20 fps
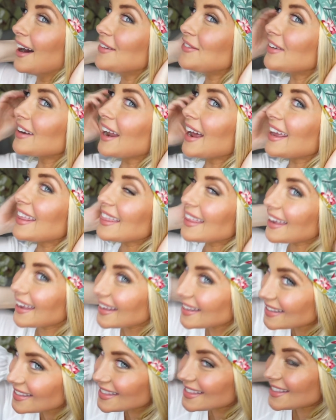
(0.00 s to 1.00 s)
But I
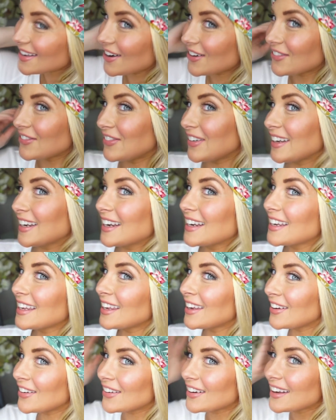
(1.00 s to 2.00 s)
think it's so fun and
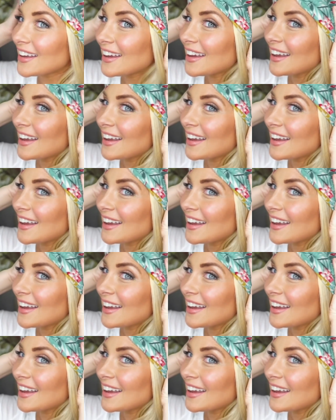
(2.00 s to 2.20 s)
cute.